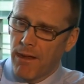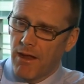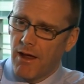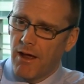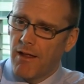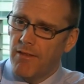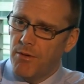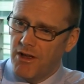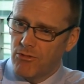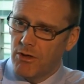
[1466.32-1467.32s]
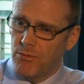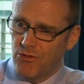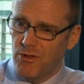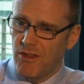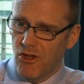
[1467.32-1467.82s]
And the best way to
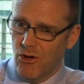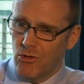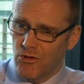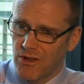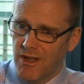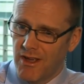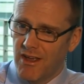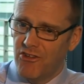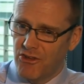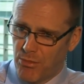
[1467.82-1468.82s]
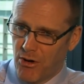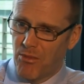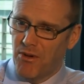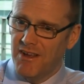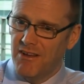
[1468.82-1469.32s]
persuade the court is to
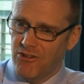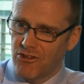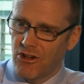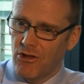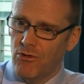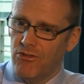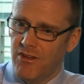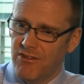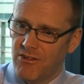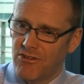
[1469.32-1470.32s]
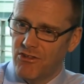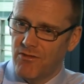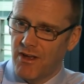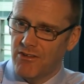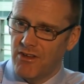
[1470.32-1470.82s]
properly disclose the existence of
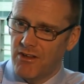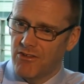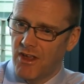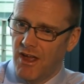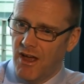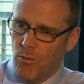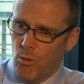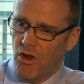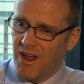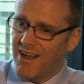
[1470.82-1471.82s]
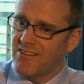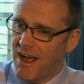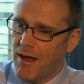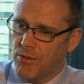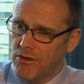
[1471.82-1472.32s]
assets and what has
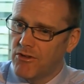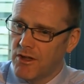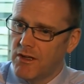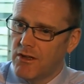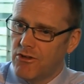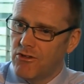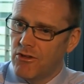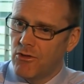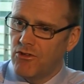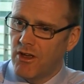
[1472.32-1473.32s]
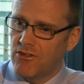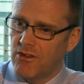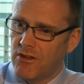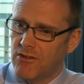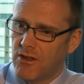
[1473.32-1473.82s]
happened to those
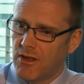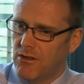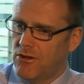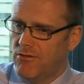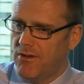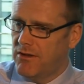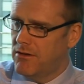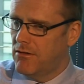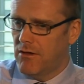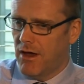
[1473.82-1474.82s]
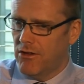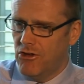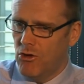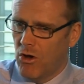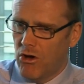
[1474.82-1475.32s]
assets the defendant either
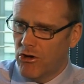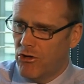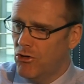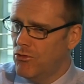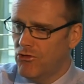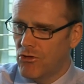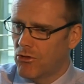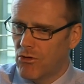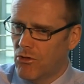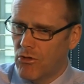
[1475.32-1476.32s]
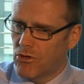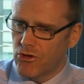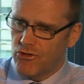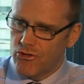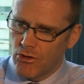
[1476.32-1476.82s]
no longer owns or
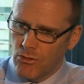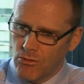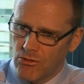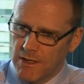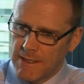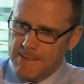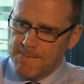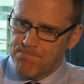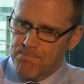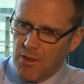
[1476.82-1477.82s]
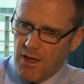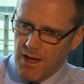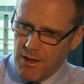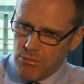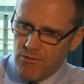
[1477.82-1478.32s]
controls.
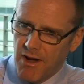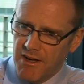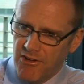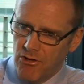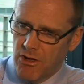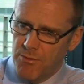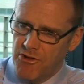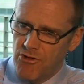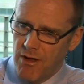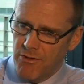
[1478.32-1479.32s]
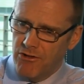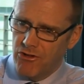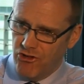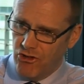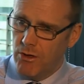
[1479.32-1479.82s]
And providing documentary evidence
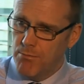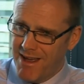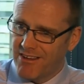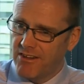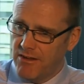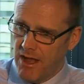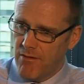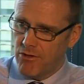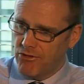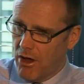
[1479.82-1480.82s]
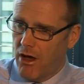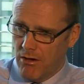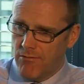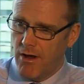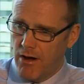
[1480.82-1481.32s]
and showing best endeavours
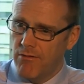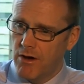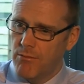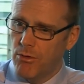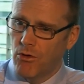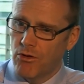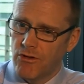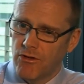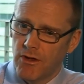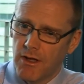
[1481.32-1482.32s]
are very, very important.